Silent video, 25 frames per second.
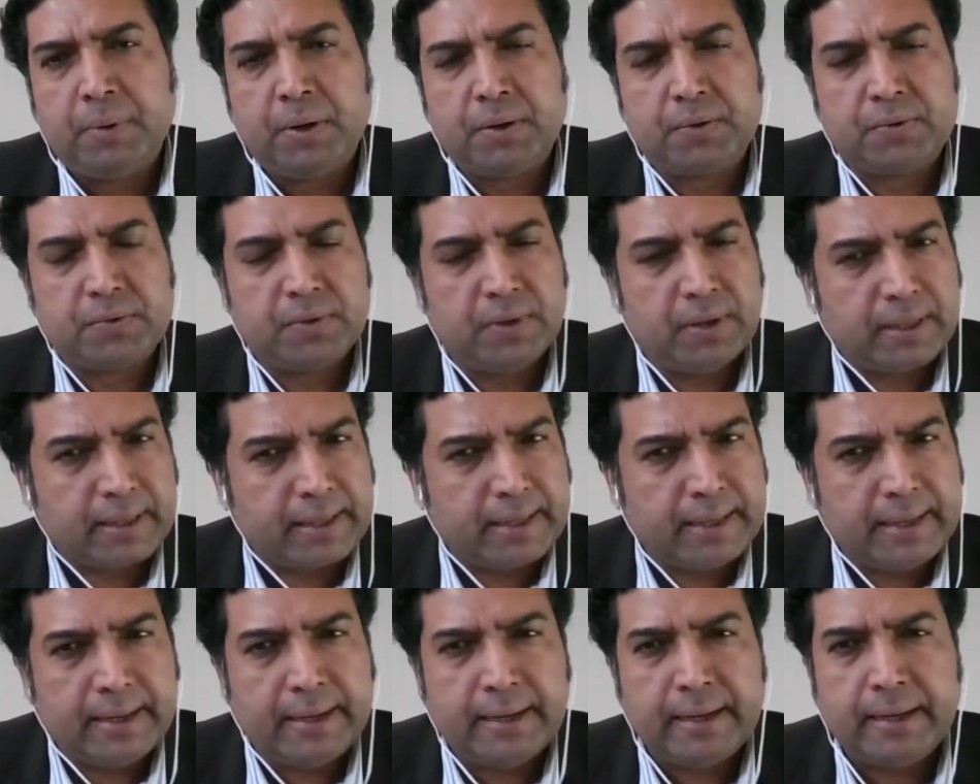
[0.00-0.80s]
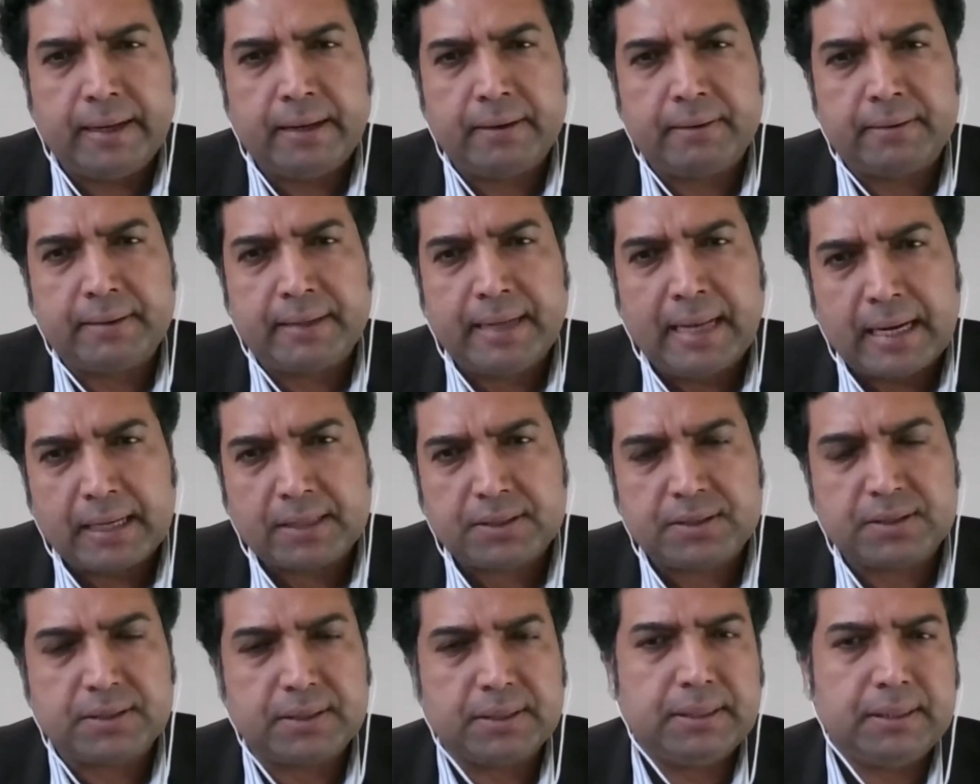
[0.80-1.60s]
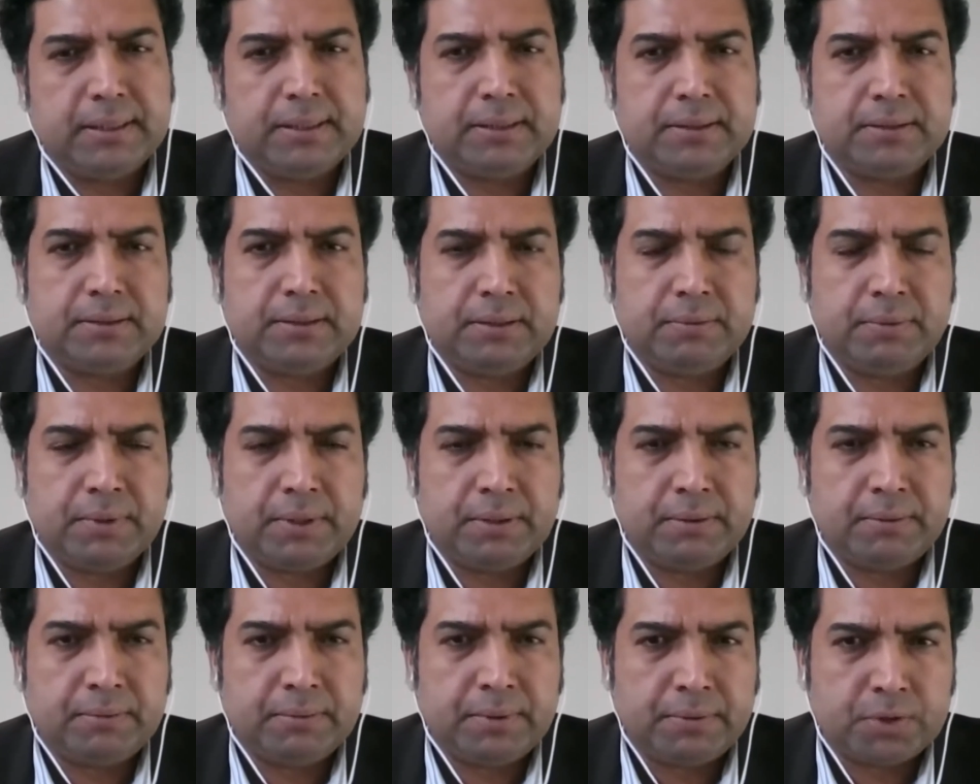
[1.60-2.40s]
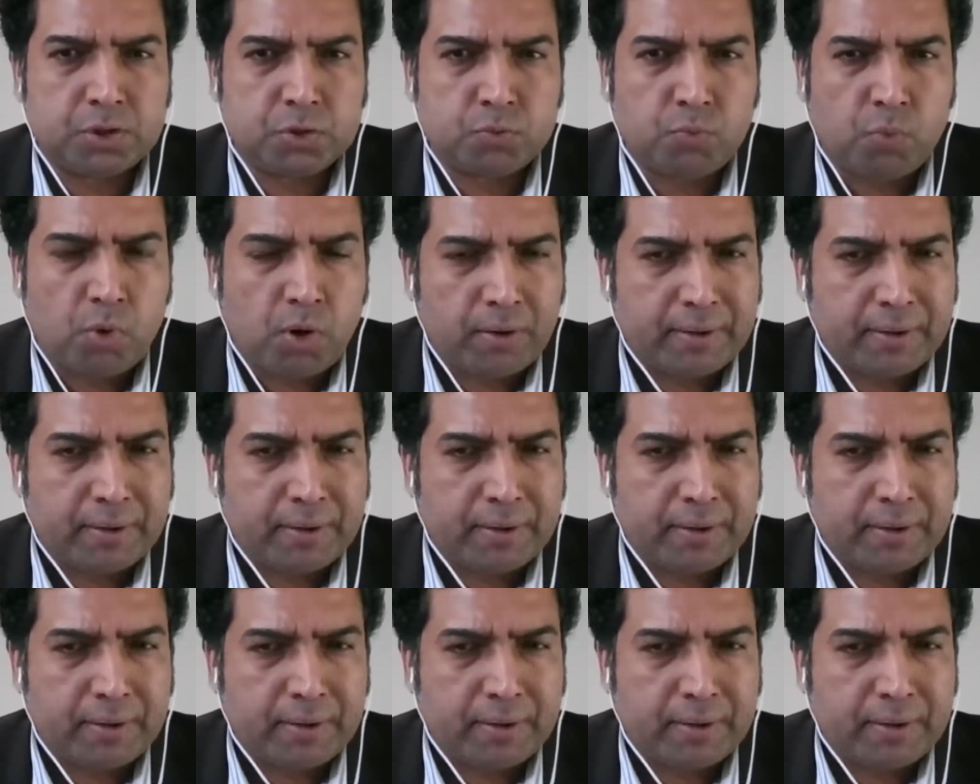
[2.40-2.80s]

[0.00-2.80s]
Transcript: personal care, taxis, even small